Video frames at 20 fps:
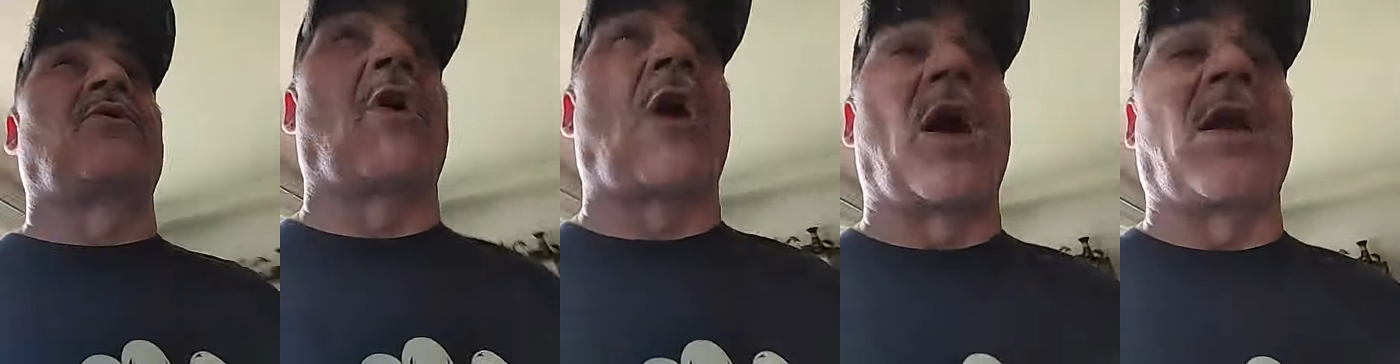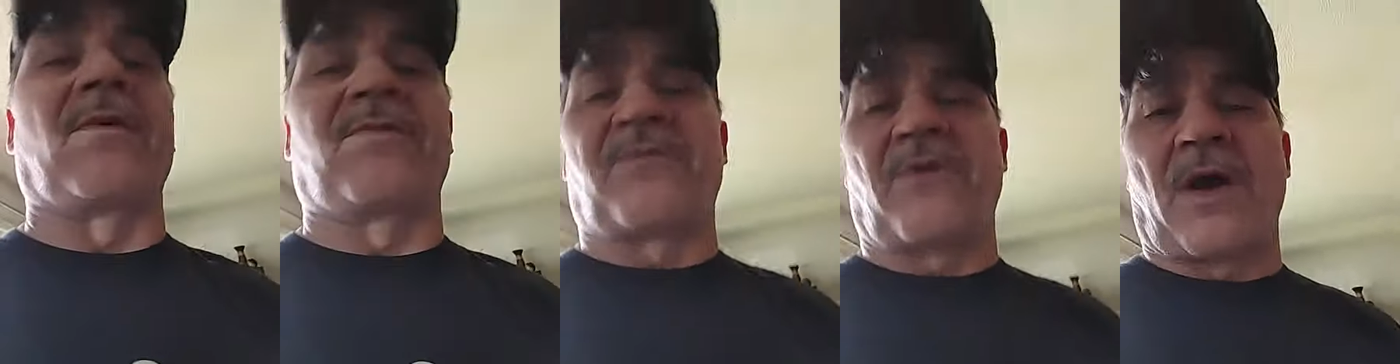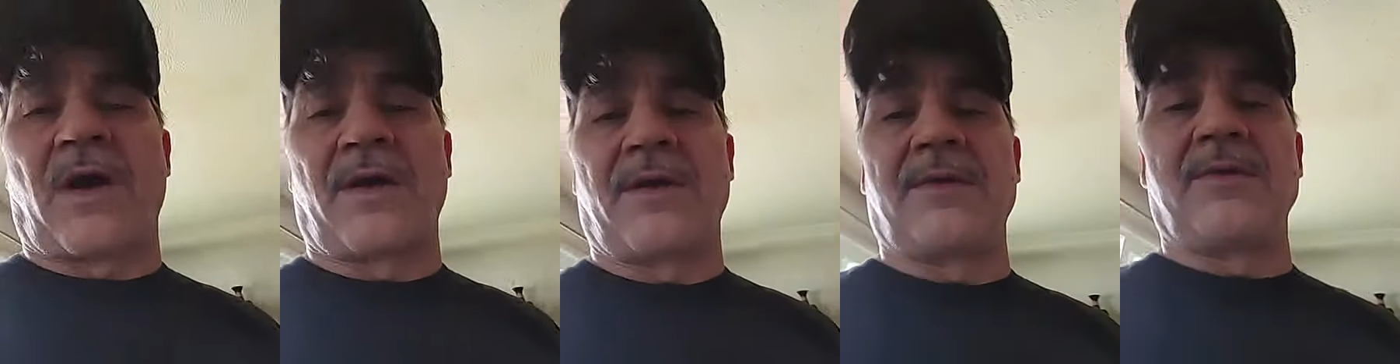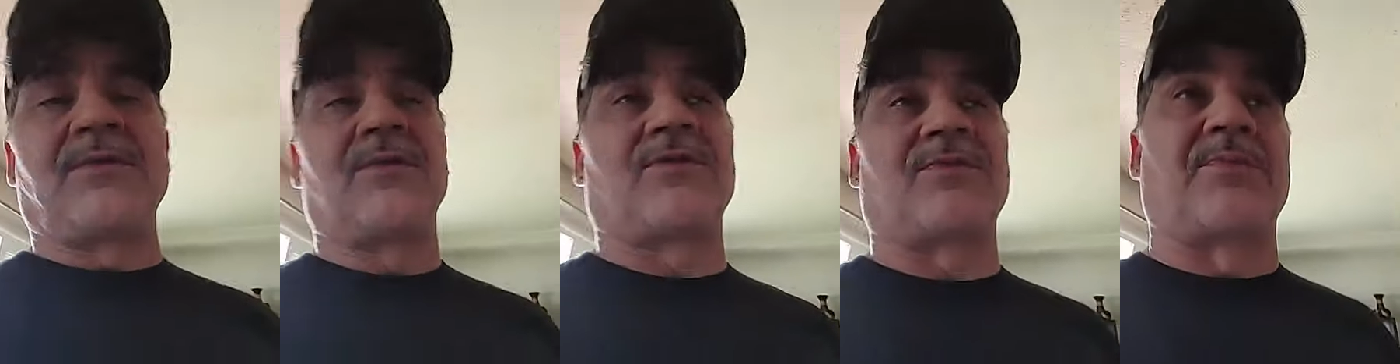
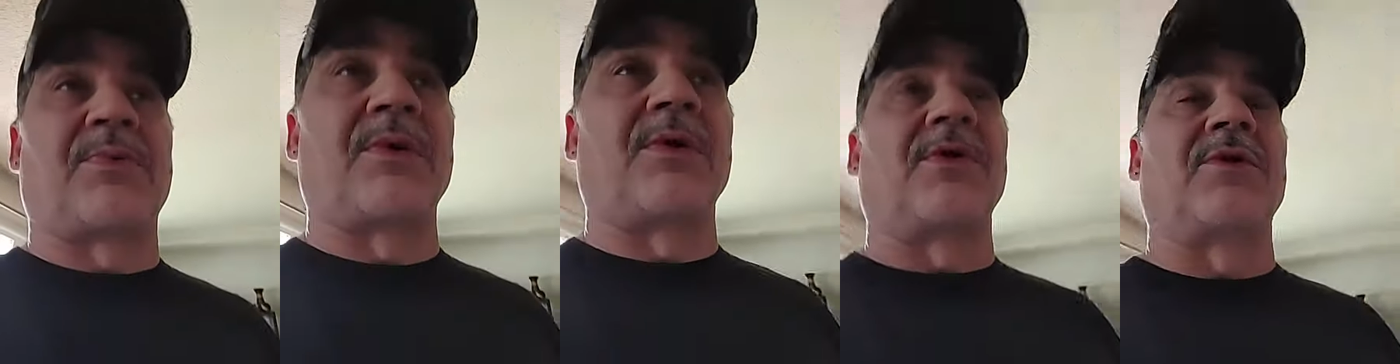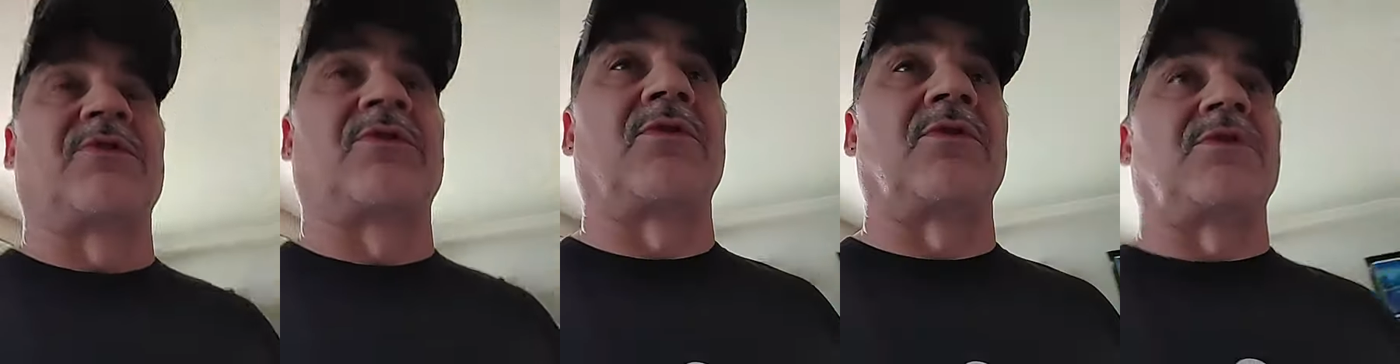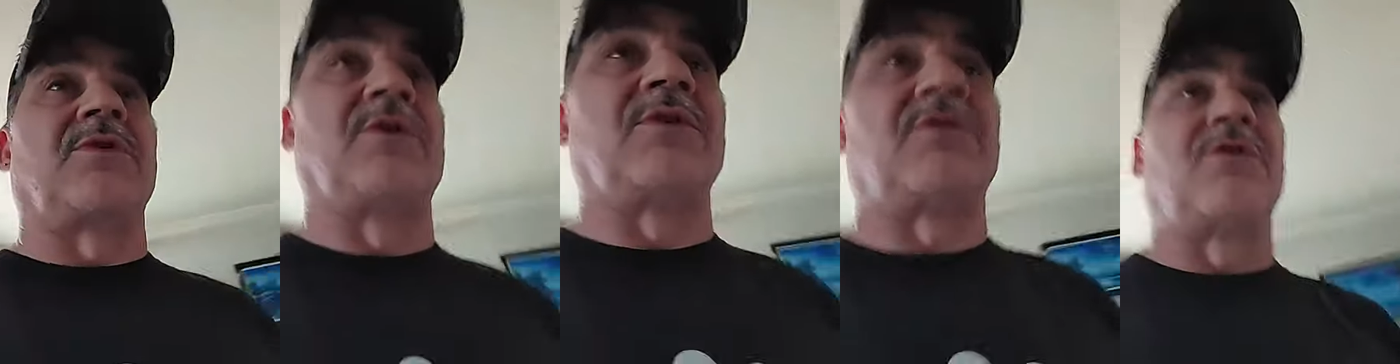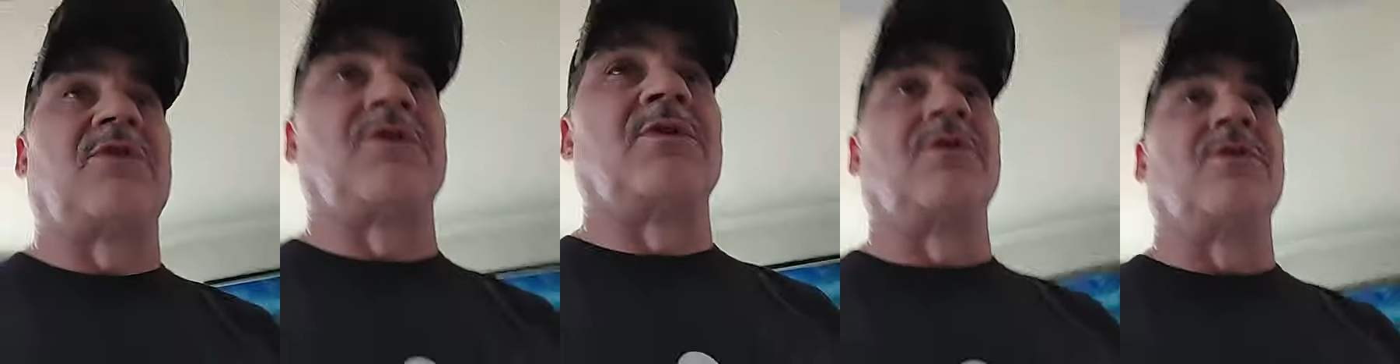gratifying spiritually
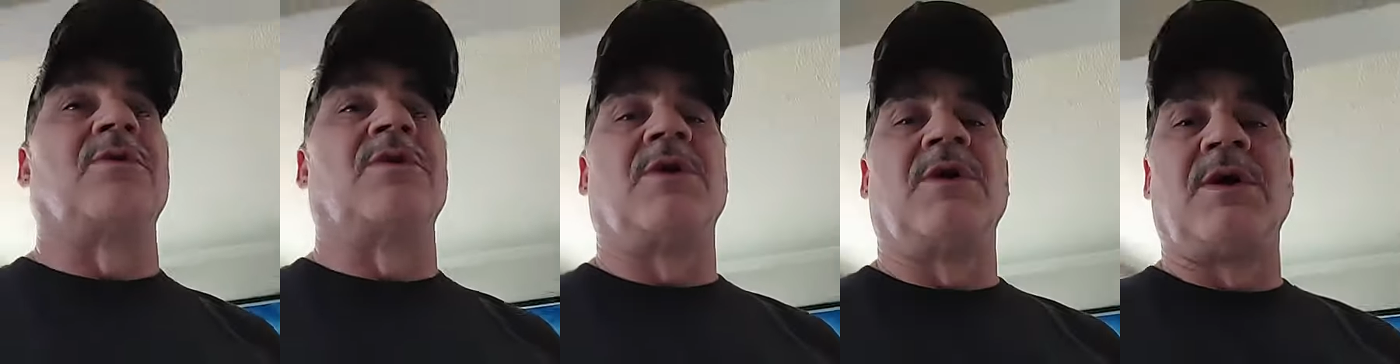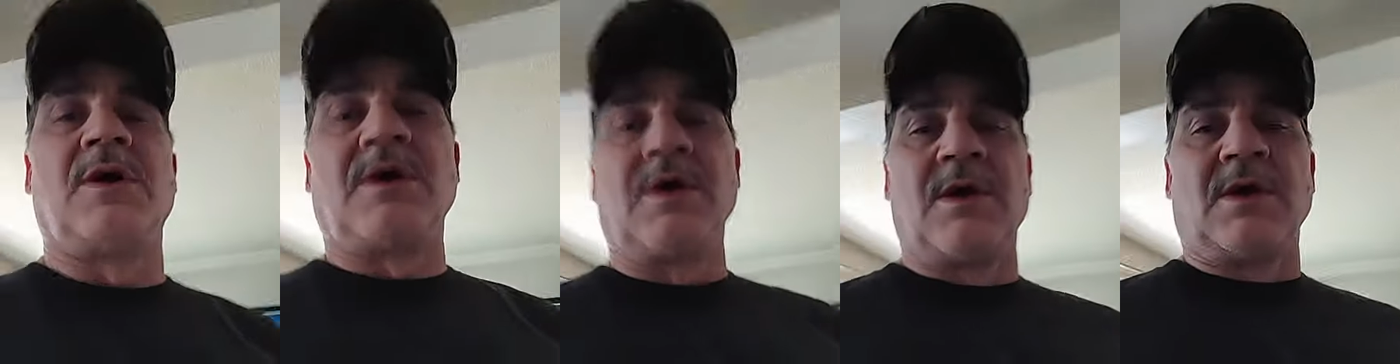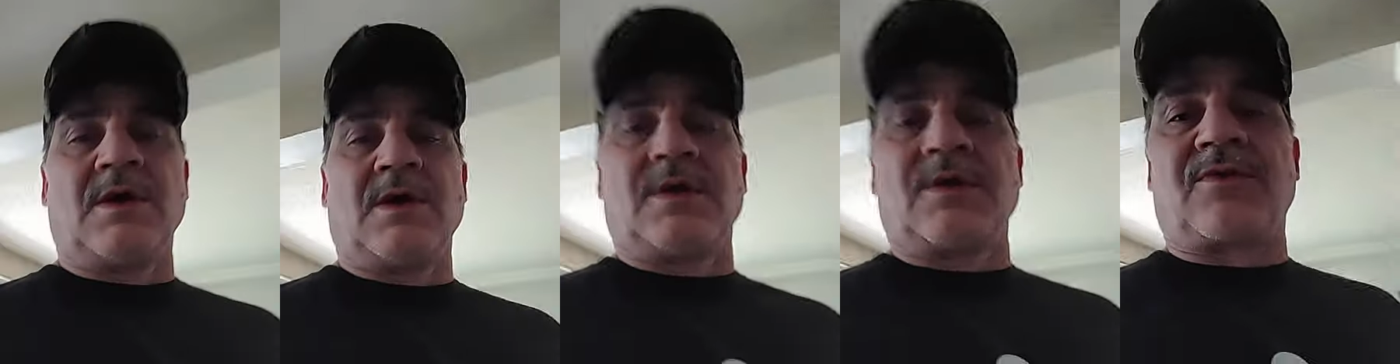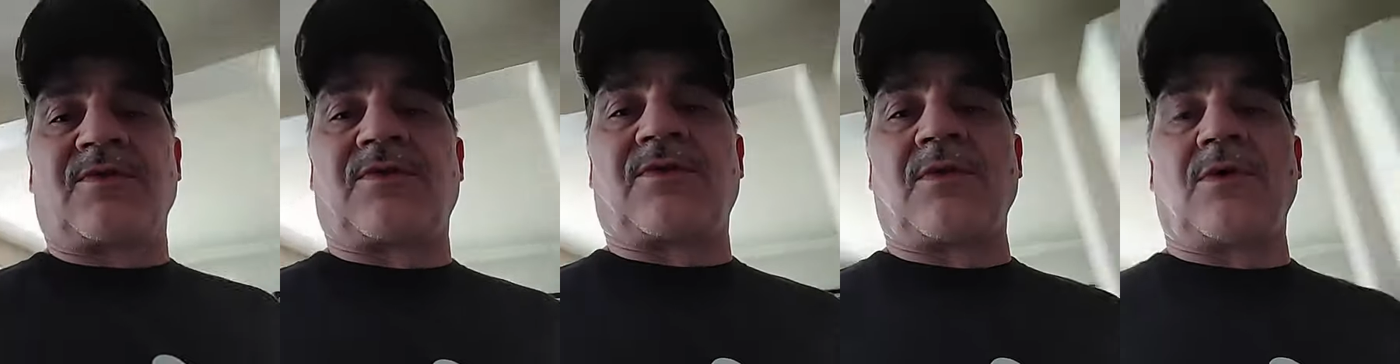too.
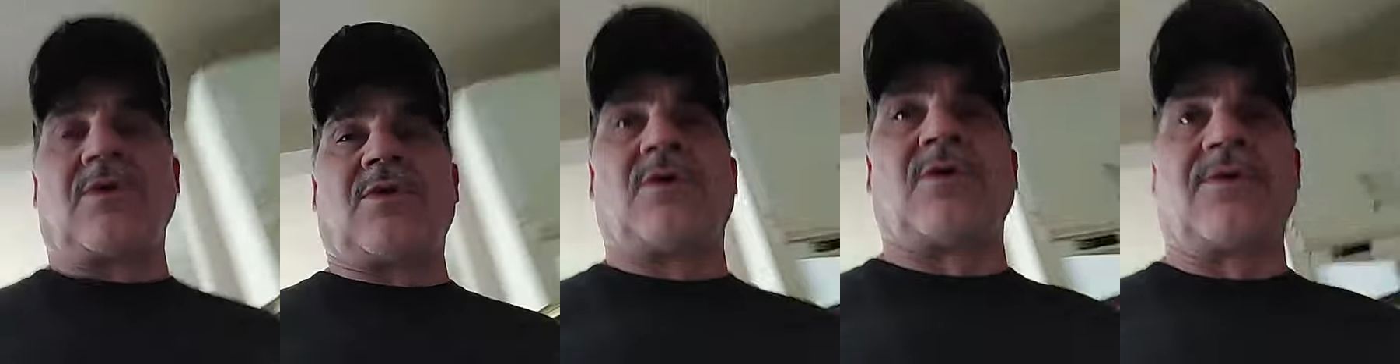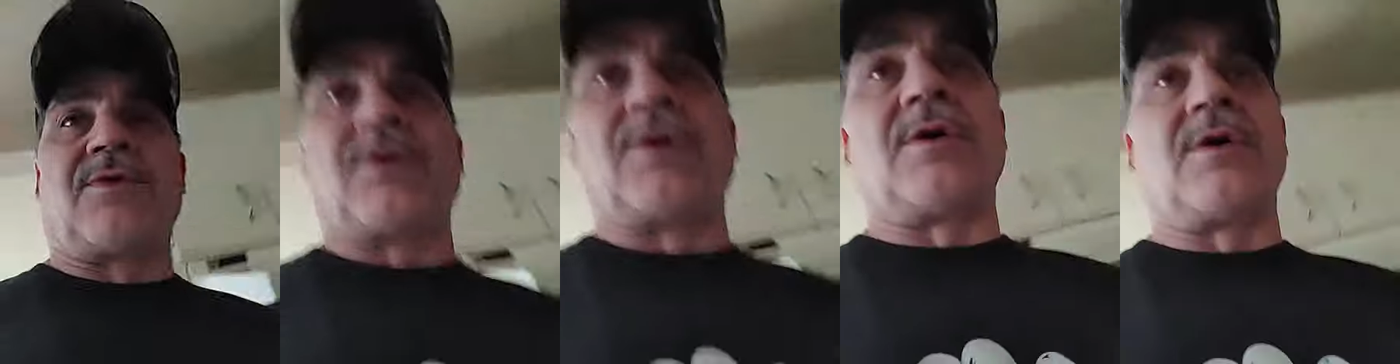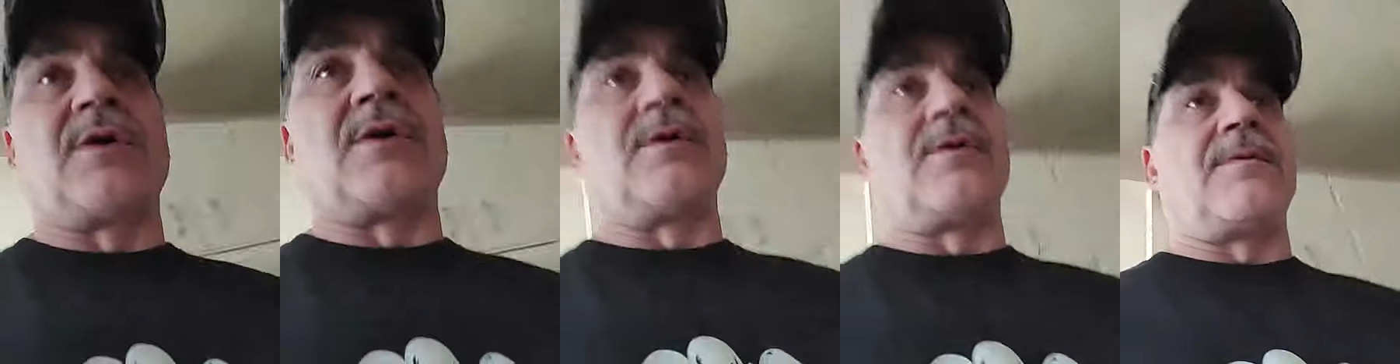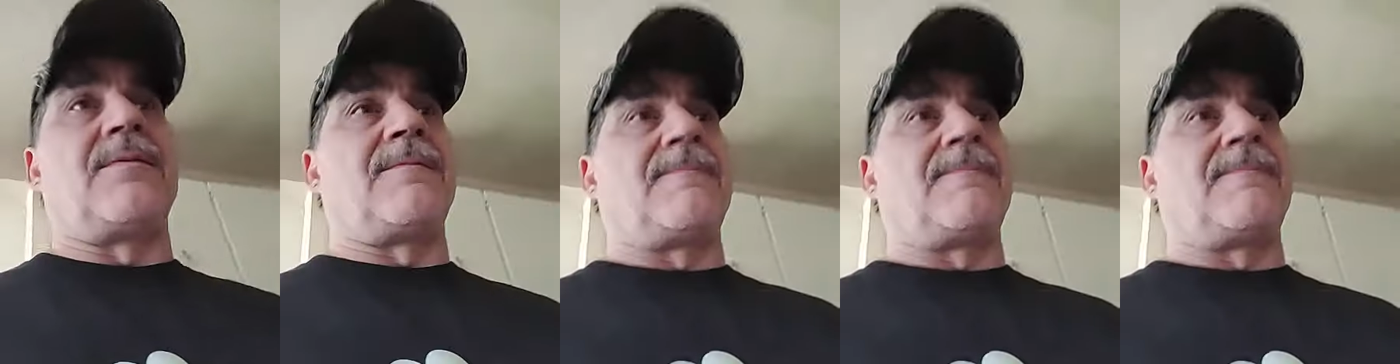So the